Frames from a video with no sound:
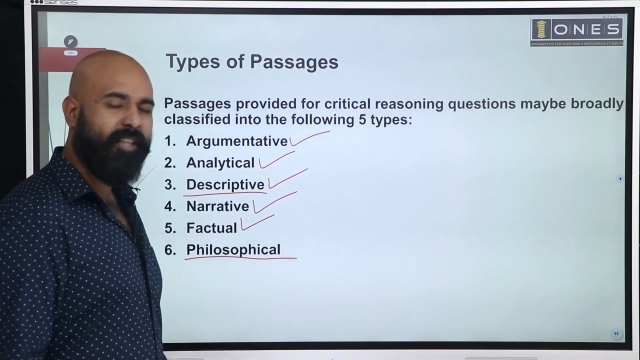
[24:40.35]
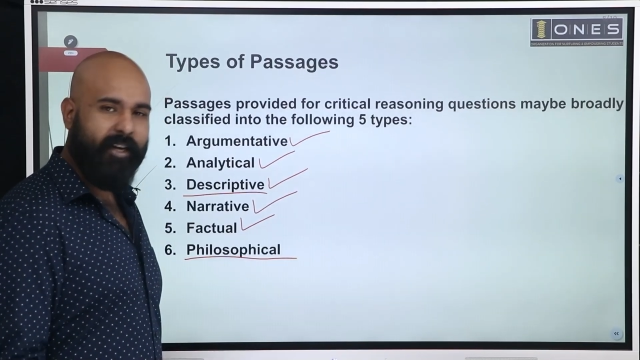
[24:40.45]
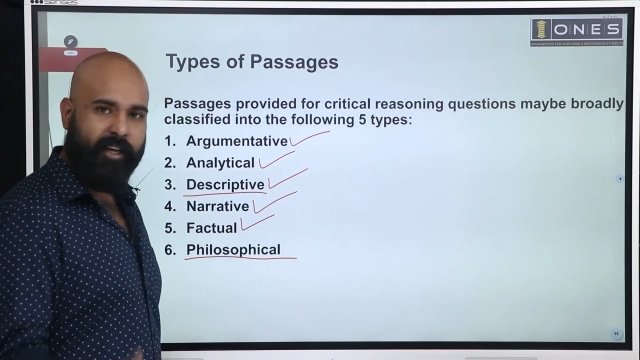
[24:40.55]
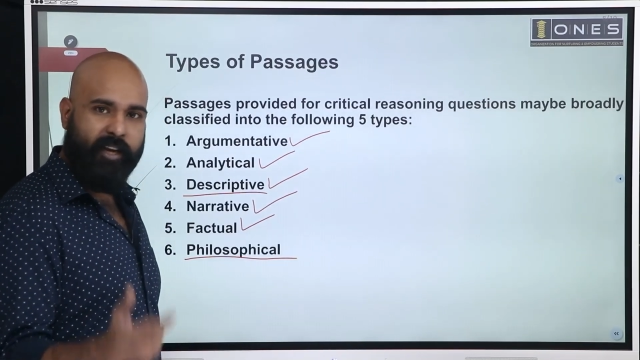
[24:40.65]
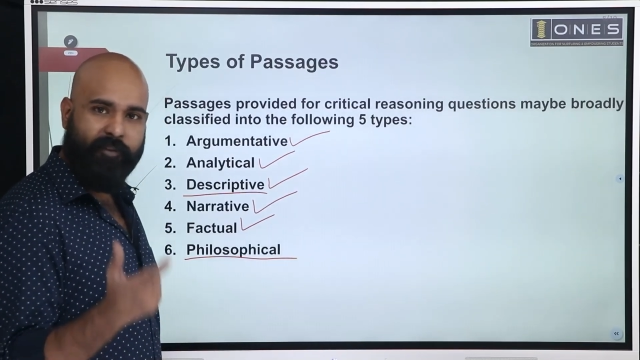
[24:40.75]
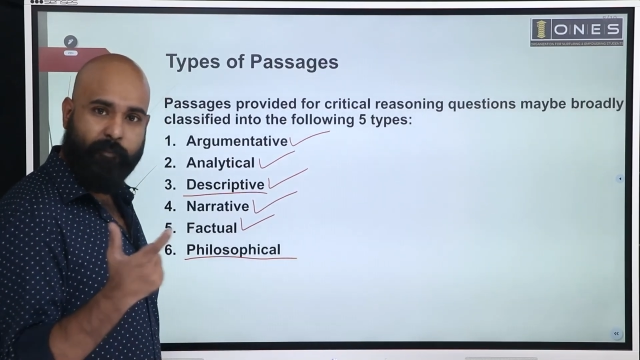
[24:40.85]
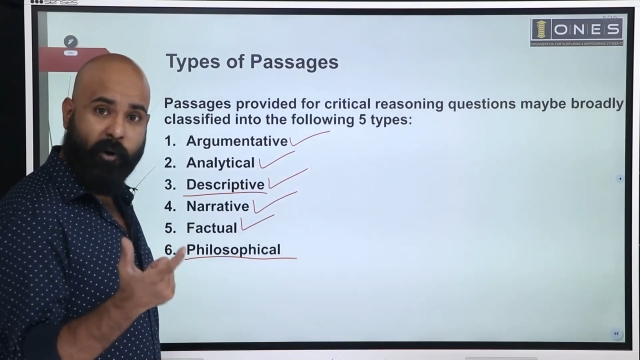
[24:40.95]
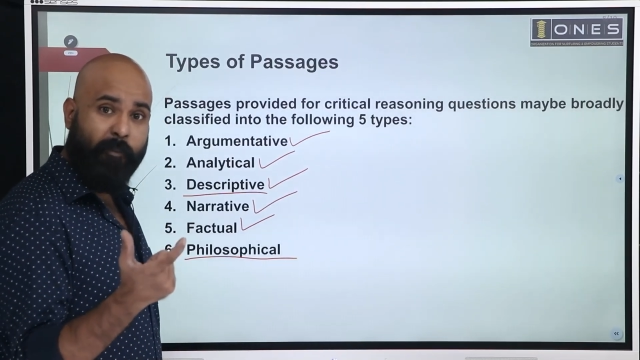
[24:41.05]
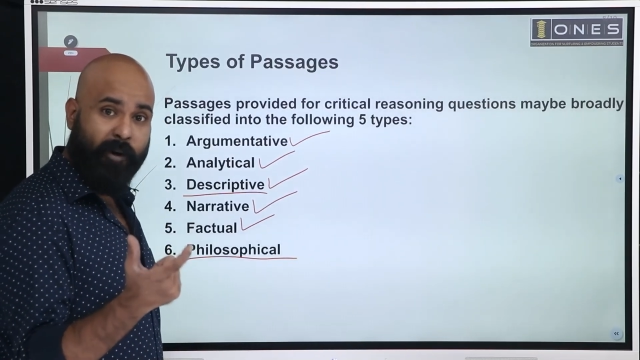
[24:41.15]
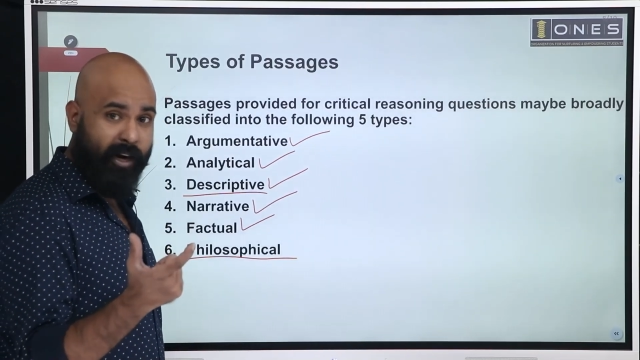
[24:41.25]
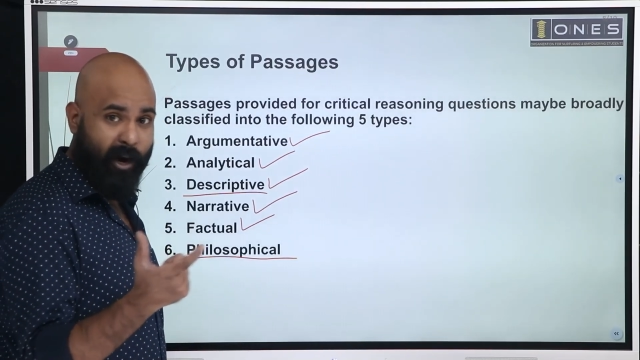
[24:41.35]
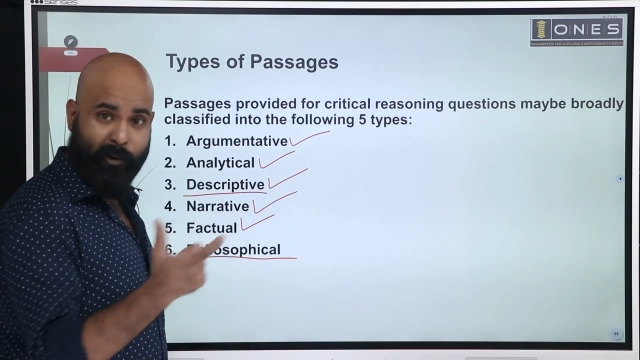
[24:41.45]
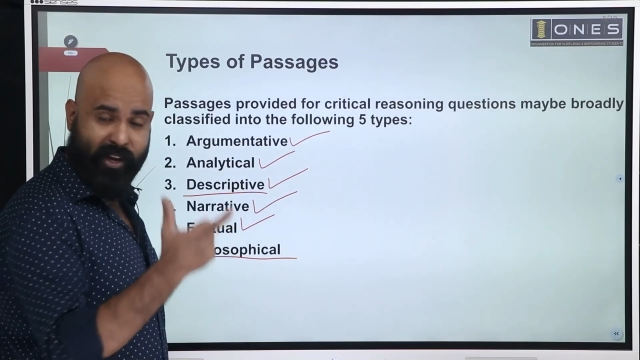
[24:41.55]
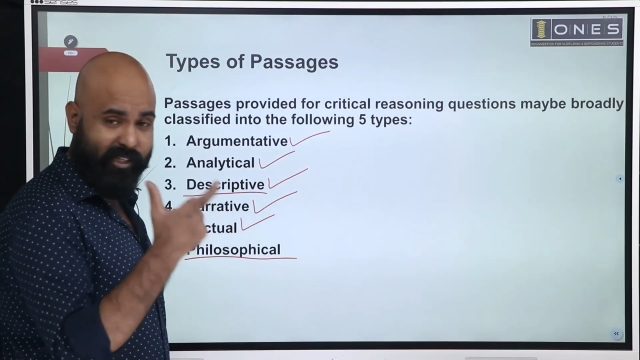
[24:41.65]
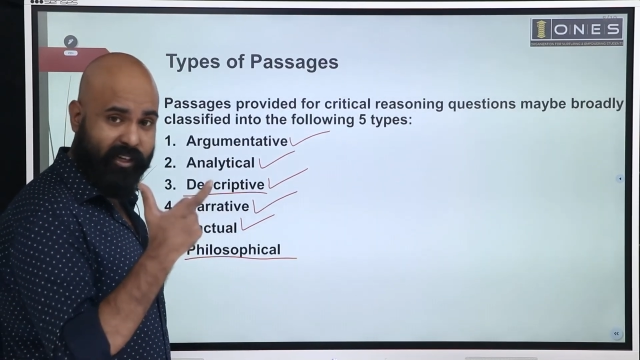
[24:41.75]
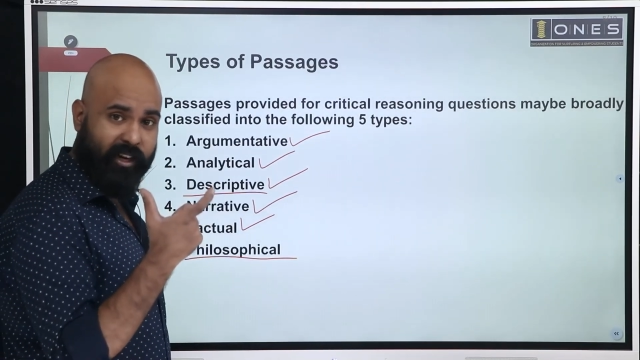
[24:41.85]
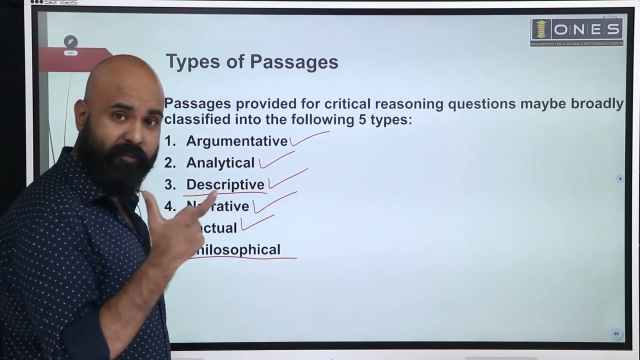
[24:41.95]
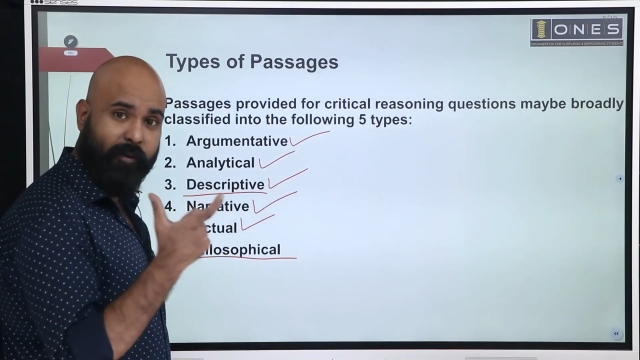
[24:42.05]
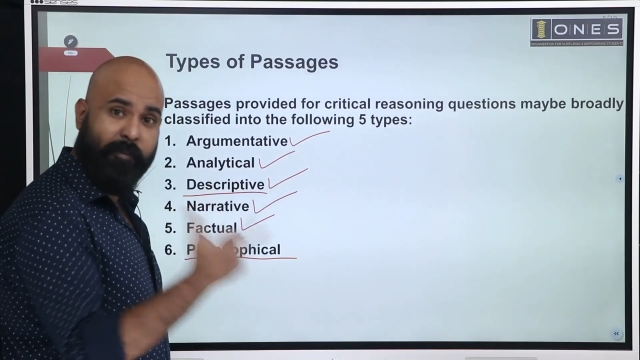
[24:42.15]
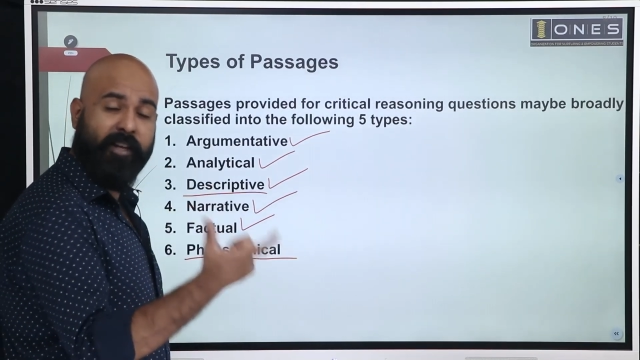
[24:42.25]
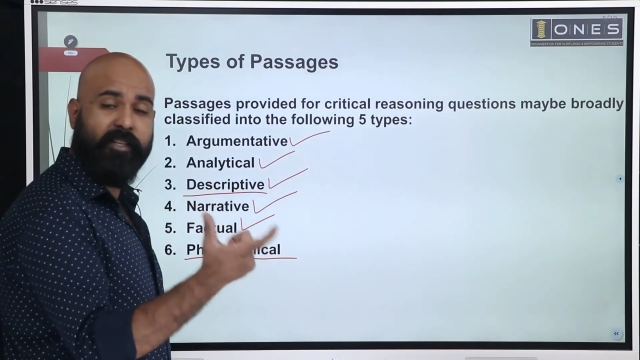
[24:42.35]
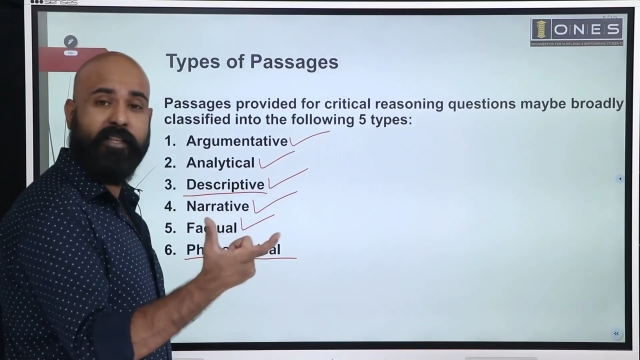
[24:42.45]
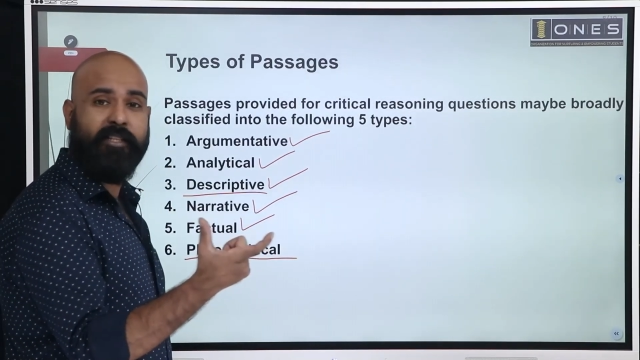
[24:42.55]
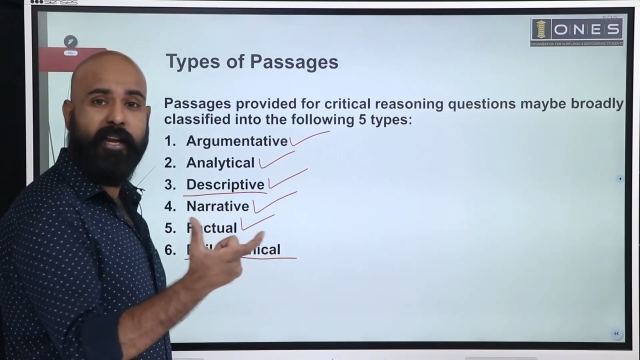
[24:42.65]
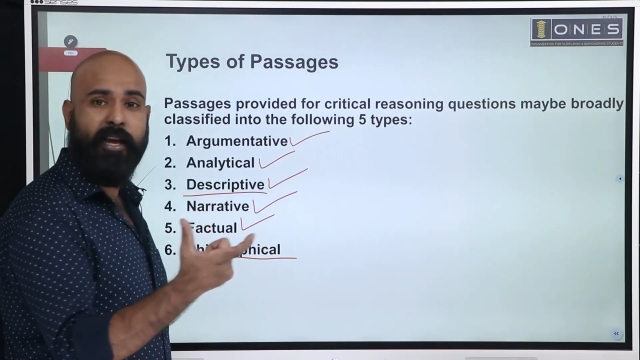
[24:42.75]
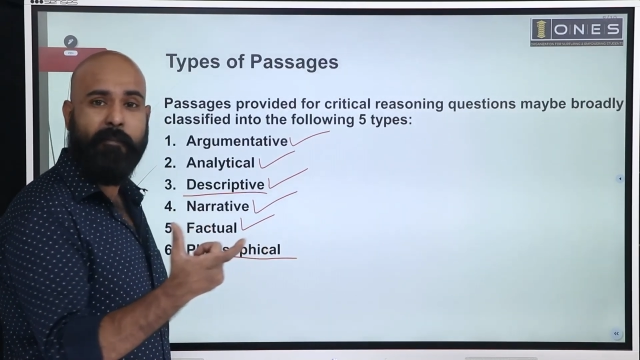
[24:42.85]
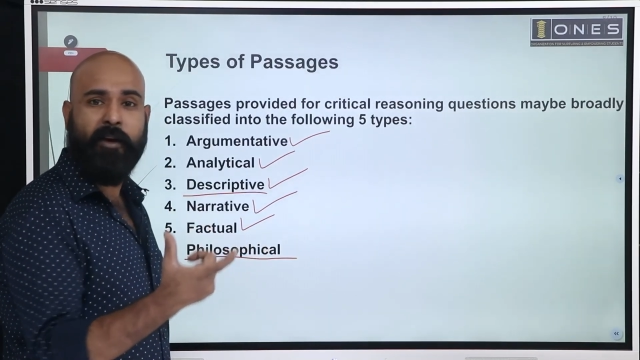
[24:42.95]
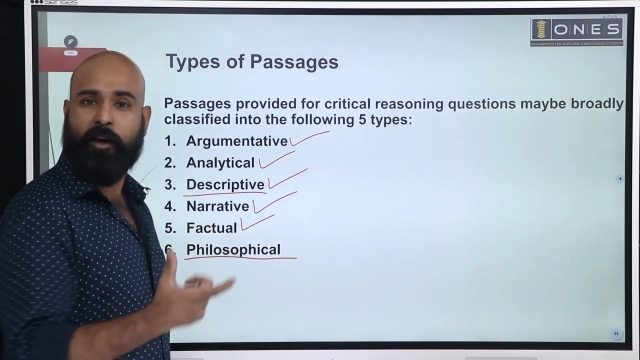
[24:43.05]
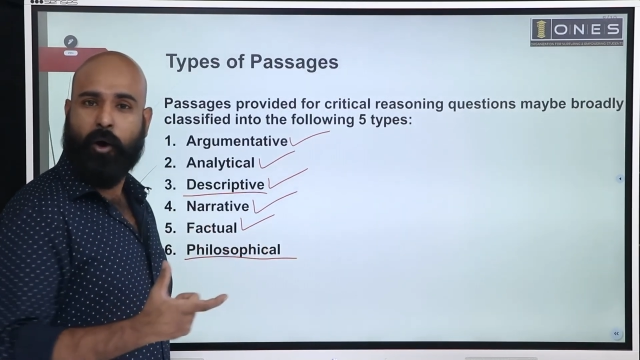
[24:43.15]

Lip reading: that if a proper noun, as in if a person's name